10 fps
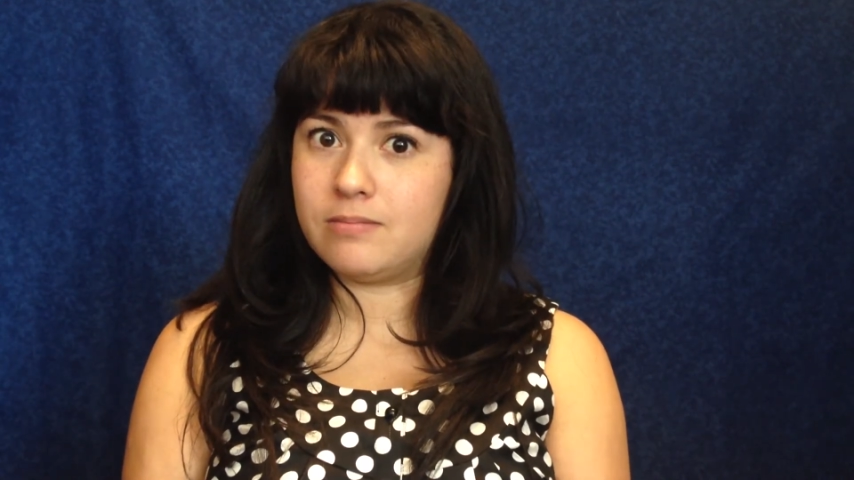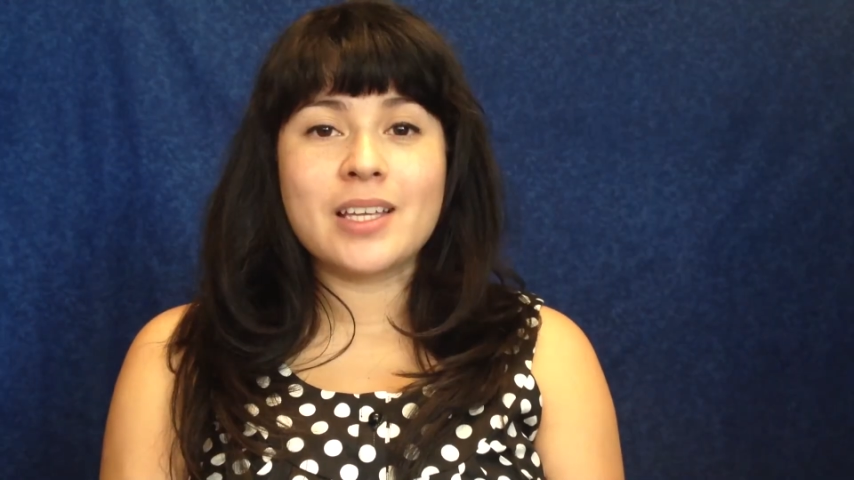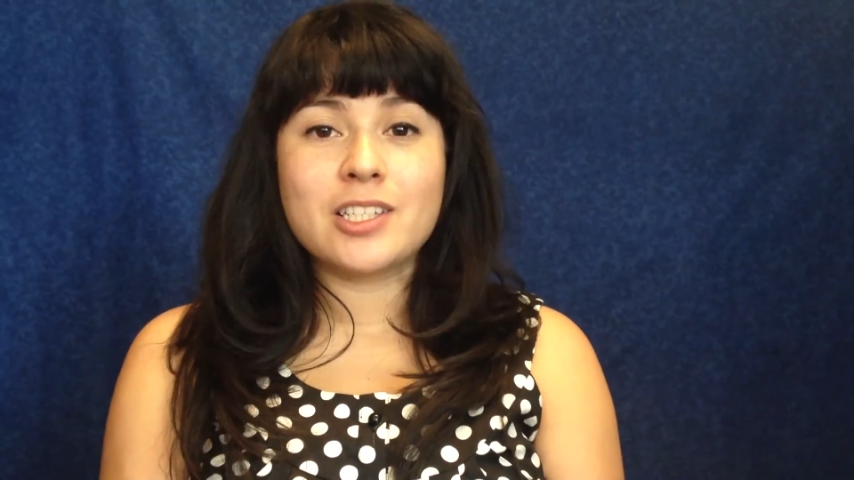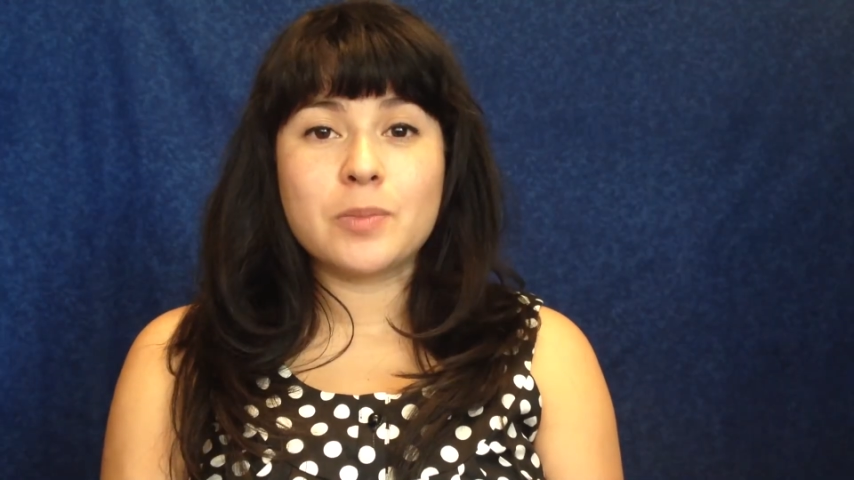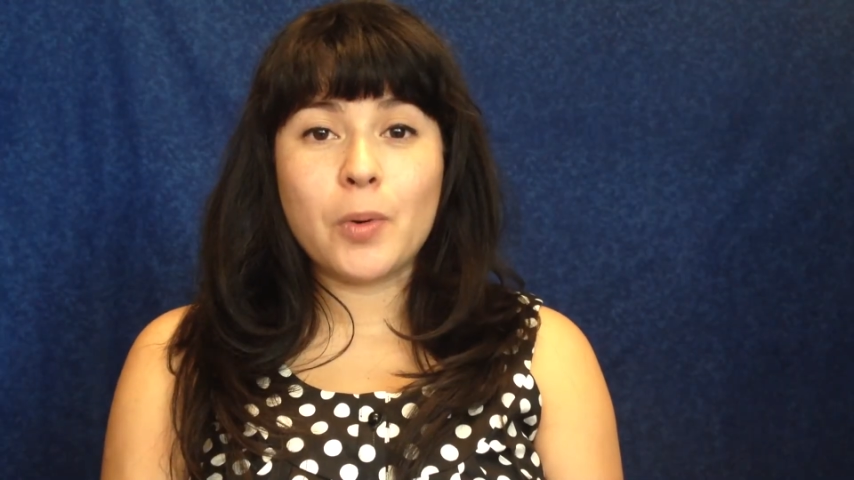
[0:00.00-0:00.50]

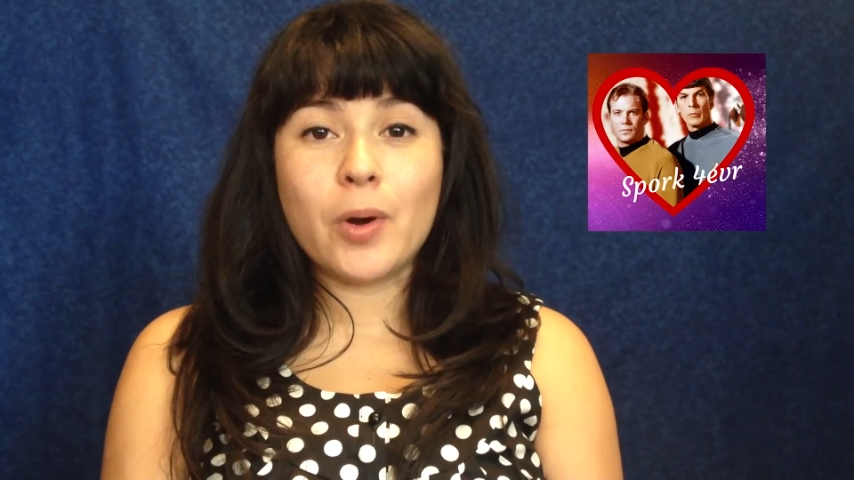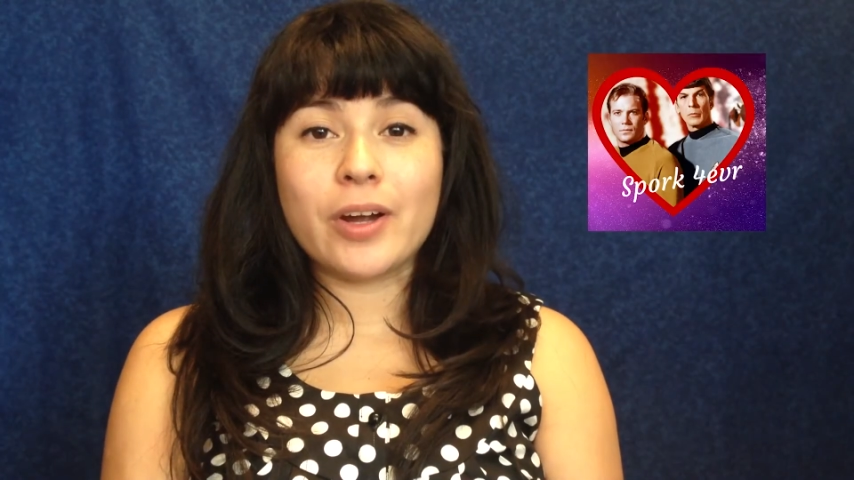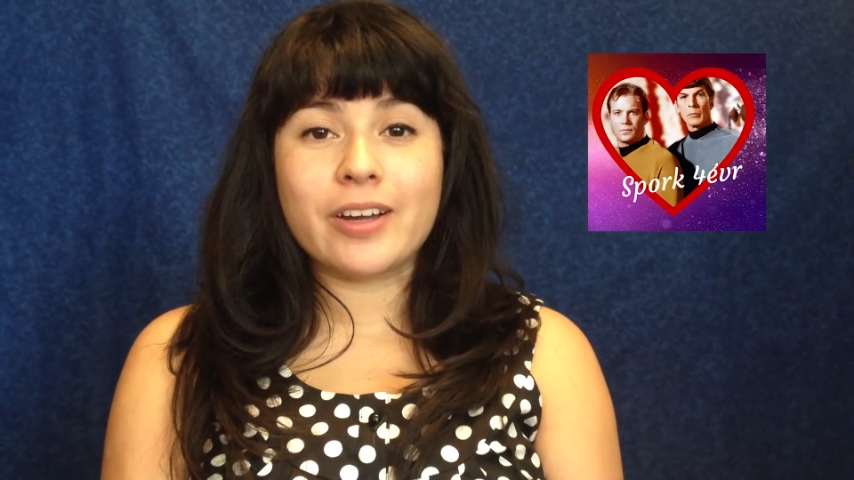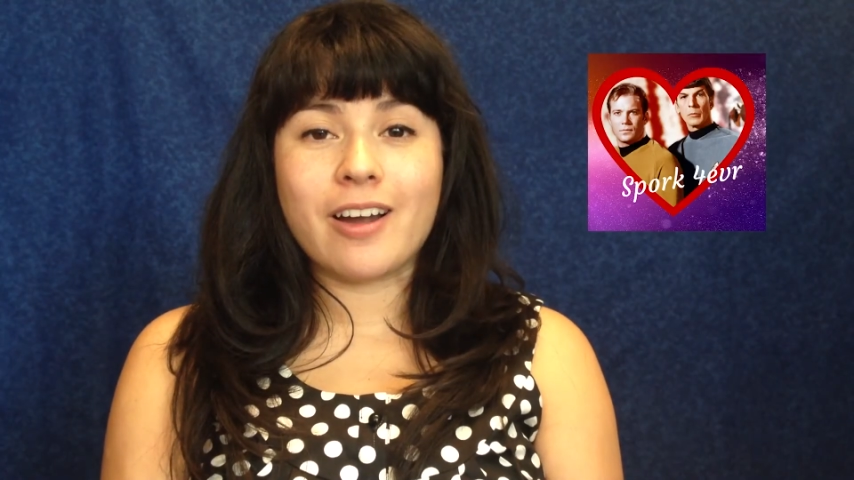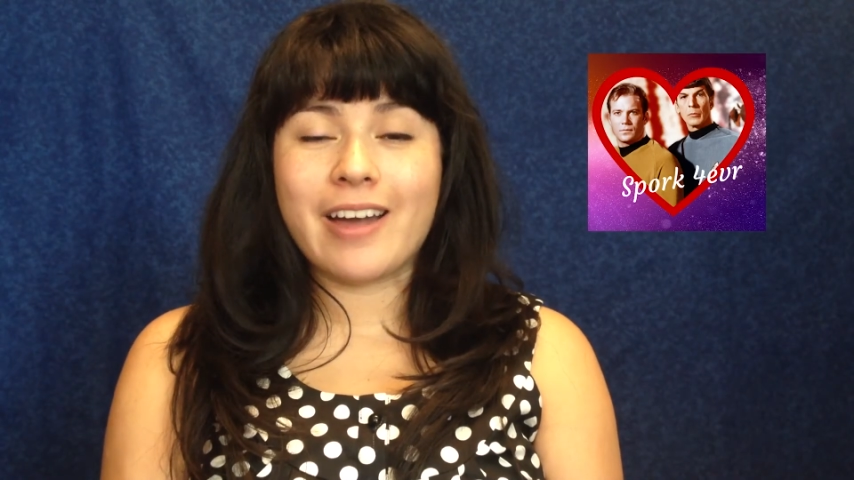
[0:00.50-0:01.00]

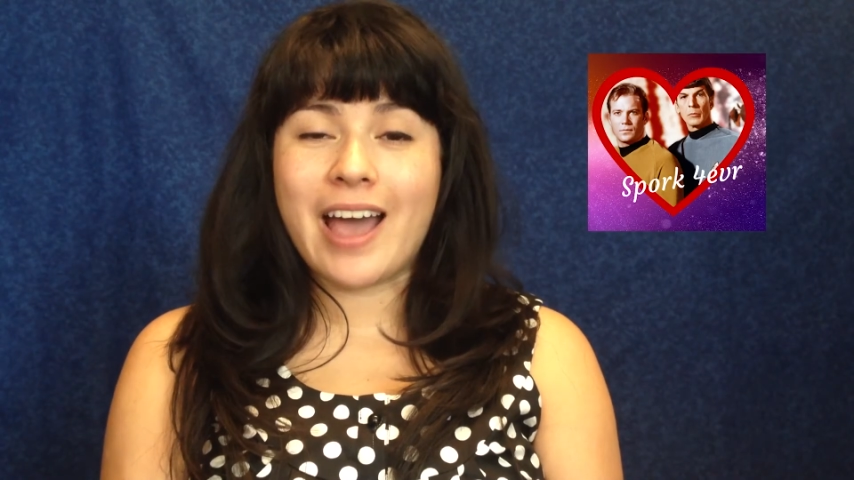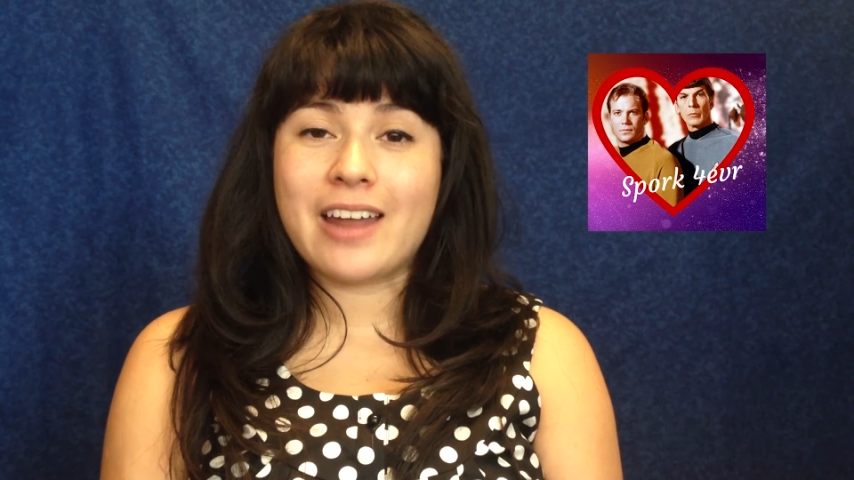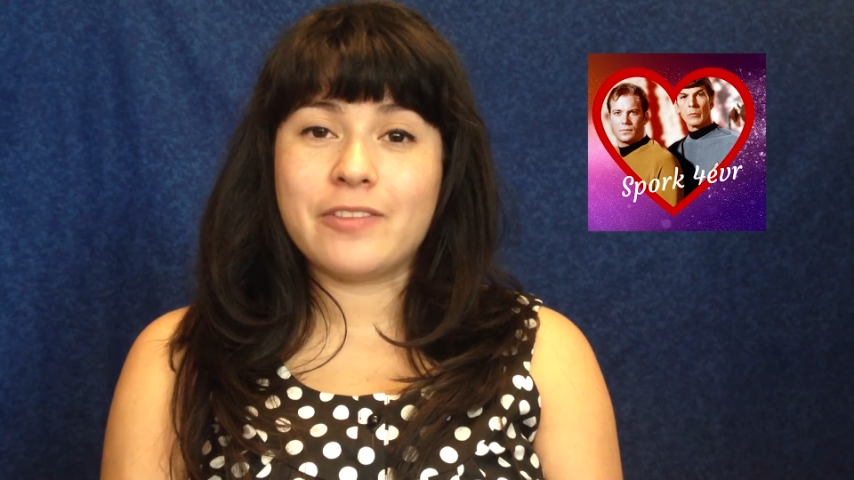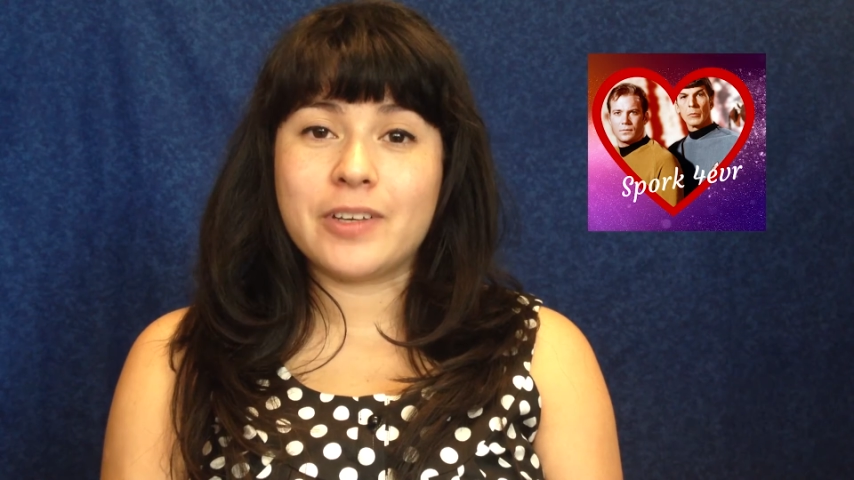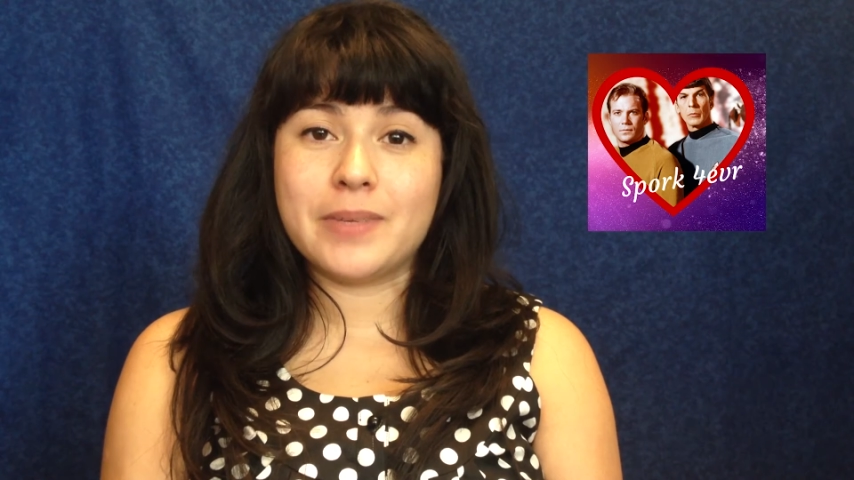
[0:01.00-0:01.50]
Spork are out
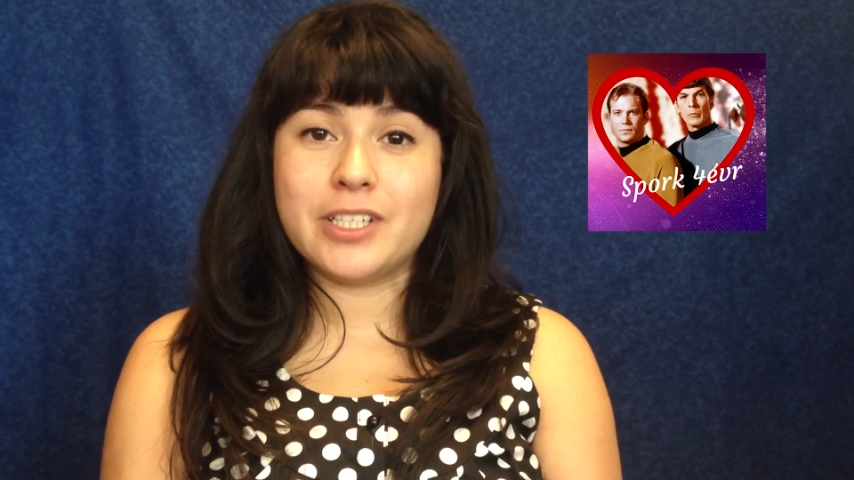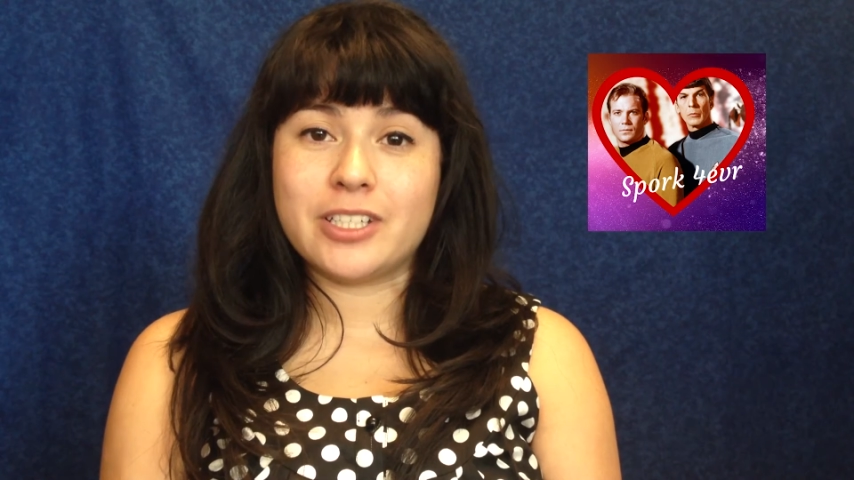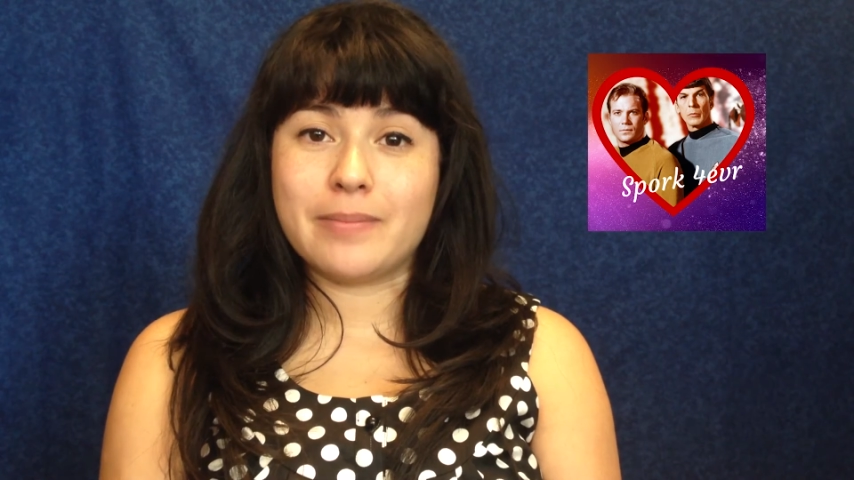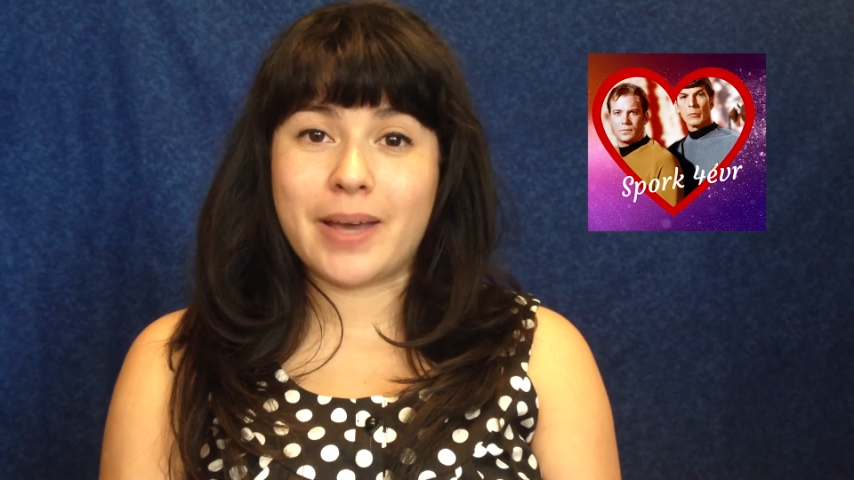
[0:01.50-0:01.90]
of commission